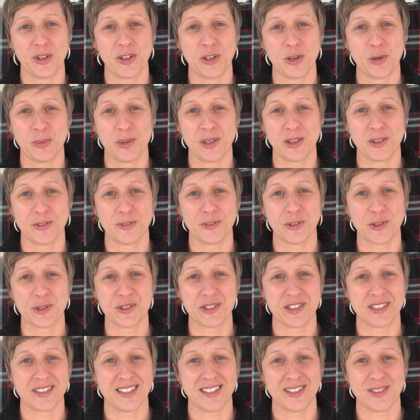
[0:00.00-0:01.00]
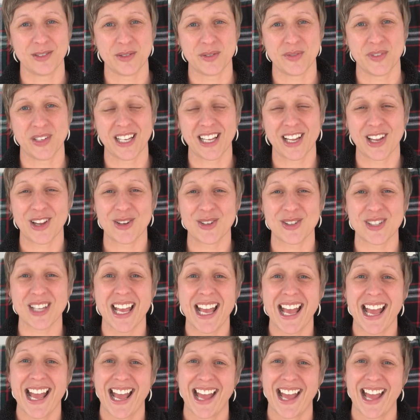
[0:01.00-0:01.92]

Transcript: and you'll be the first to see those videos.